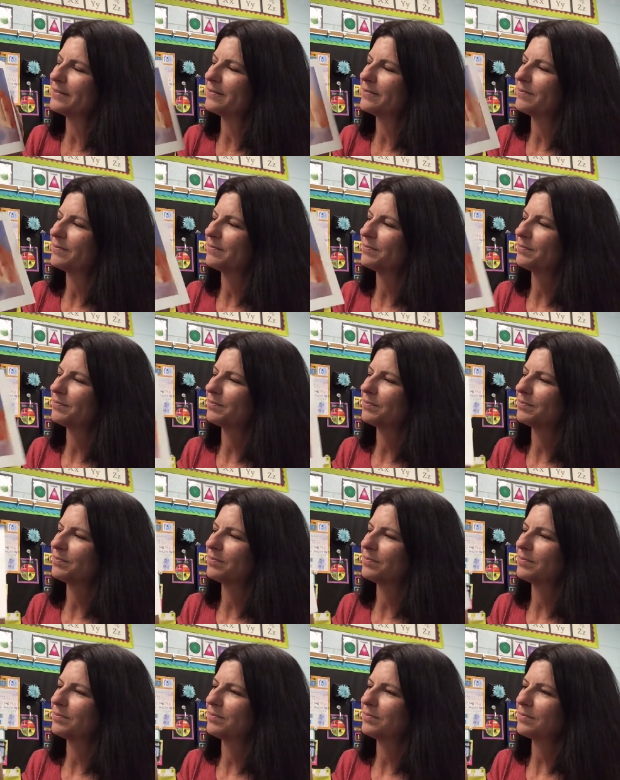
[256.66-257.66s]

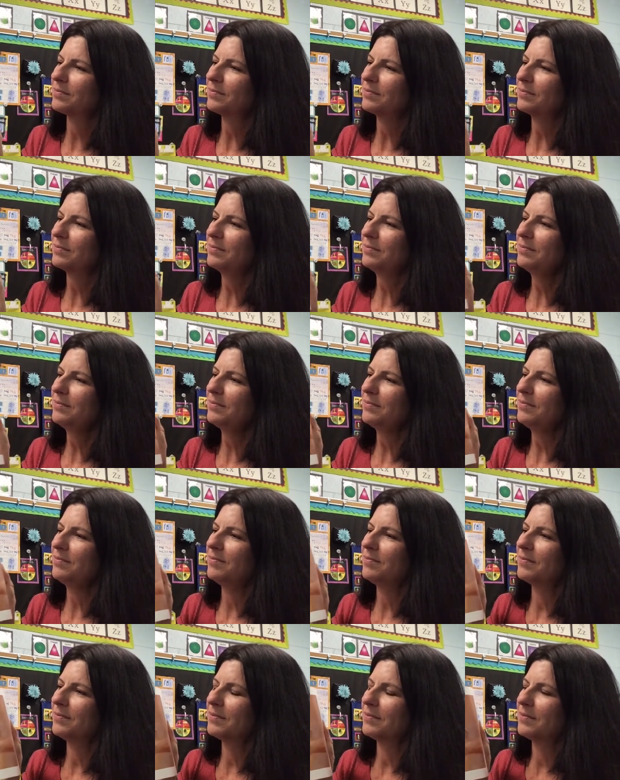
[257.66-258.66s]

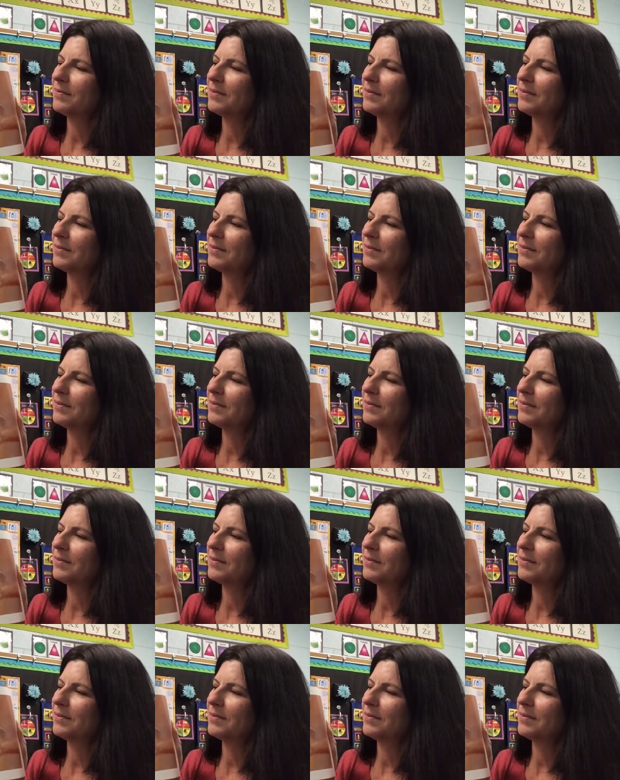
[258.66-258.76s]
Nobody speaks.